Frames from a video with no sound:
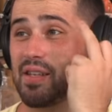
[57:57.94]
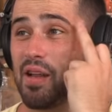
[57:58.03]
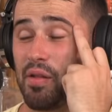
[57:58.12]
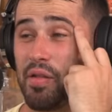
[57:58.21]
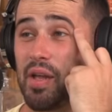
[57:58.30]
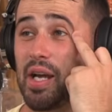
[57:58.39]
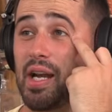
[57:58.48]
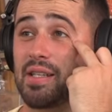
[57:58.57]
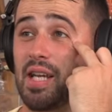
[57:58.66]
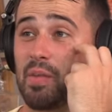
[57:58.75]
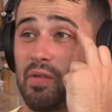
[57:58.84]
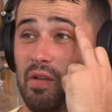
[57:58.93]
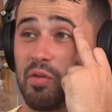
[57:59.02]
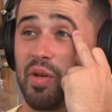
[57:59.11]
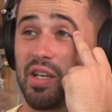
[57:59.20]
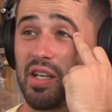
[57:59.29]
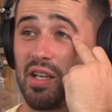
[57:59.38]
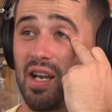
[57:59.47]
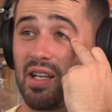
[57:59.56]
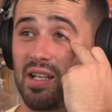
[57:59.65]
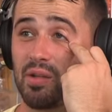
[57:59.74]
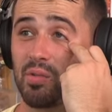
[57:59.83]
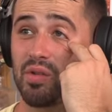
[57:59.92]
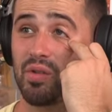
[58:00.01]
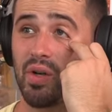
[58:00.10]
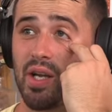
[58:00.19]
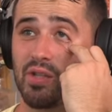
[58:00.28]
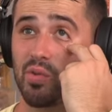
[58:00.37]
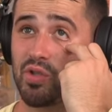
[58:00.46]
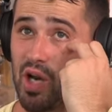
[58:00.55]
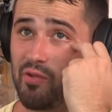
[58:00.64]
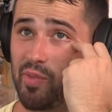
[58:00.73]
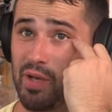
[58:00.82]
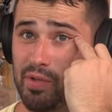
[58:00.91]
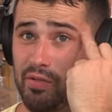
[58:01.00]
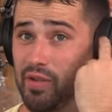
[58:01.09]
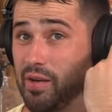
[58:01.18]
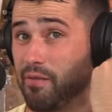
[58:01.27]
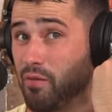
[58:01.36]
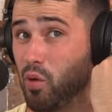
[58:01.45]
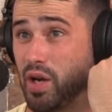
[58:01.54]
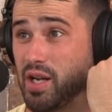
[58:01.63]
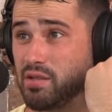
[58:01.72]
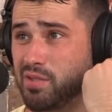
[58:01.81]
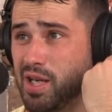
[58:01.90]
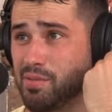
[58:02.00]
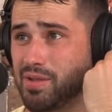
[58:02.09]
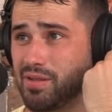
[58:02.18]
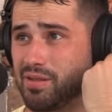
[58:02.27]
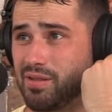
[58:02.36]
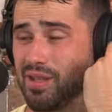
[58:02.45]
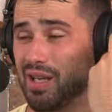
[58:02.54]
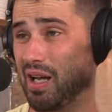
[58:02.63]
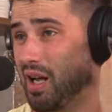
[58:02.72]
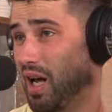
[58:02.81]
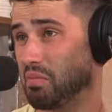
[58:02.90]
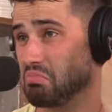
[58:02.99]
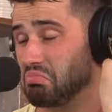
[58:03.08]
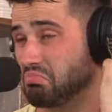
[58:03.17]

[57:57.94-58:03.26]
another thing. Anytime I've ever been in Connecticut with you guys, which I've been up there for like 4 days sometimes, I